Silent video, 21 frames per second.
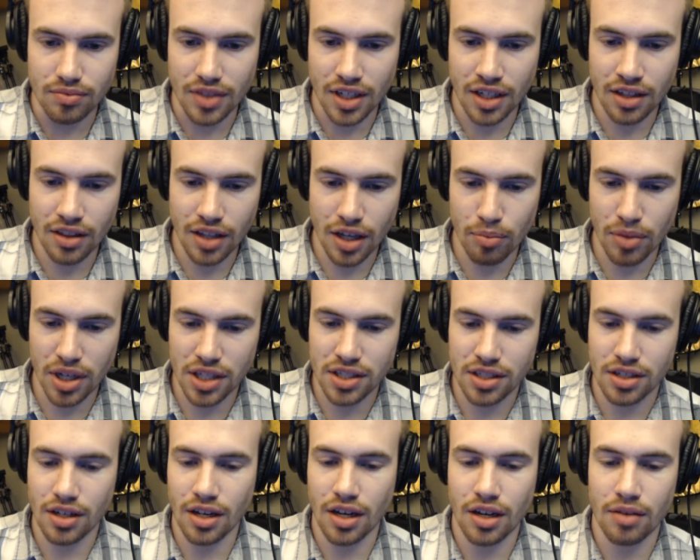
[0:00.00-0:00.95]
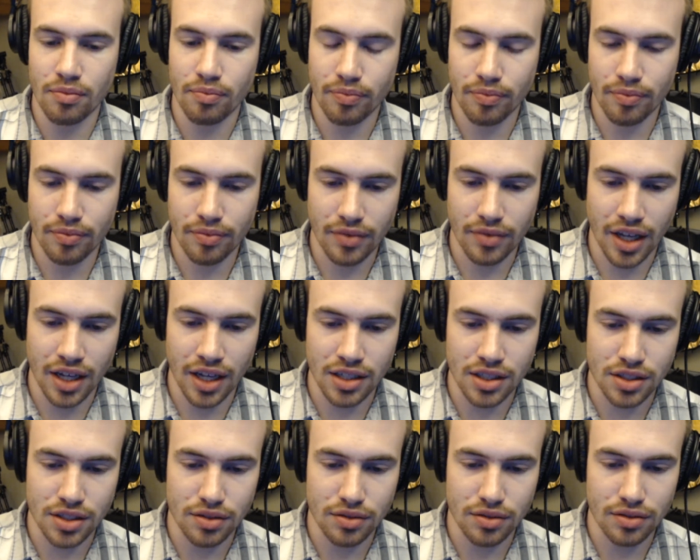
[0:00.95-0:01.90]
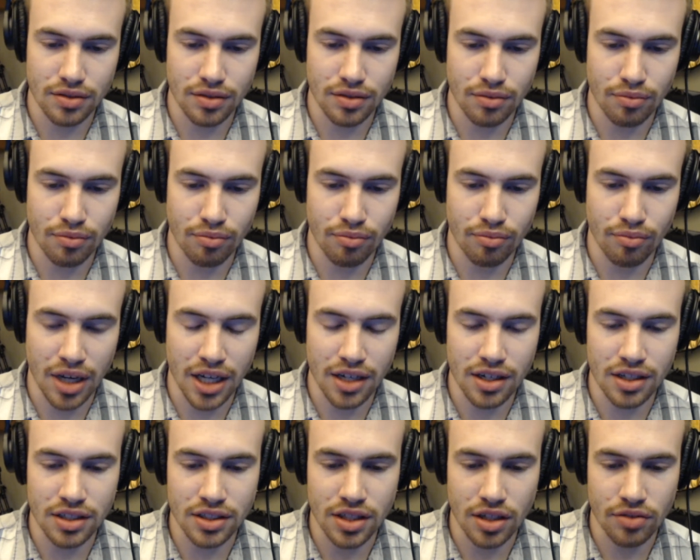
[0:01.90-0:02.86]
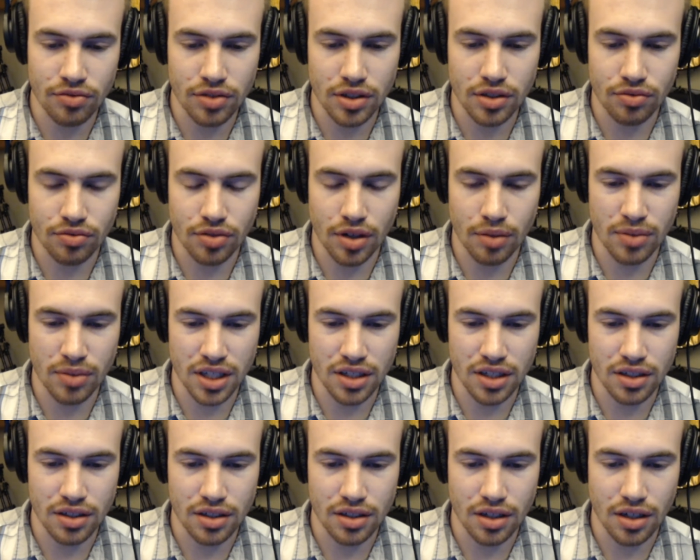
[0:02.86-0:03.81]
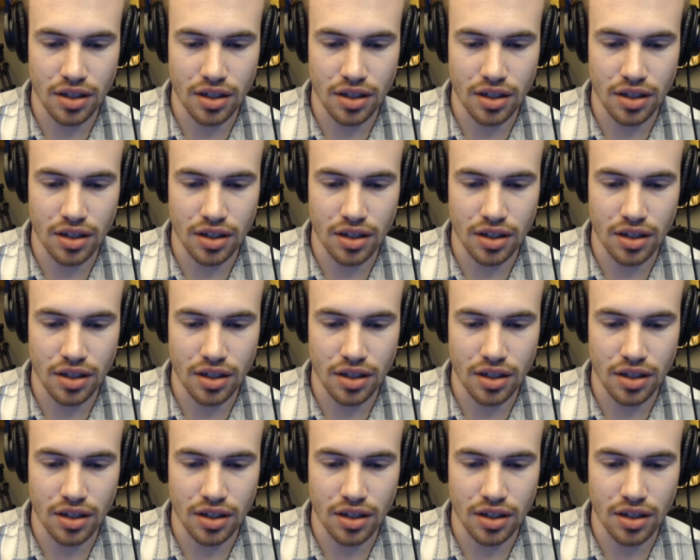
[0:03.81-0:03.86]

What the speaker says: they mixed it up and made it different from the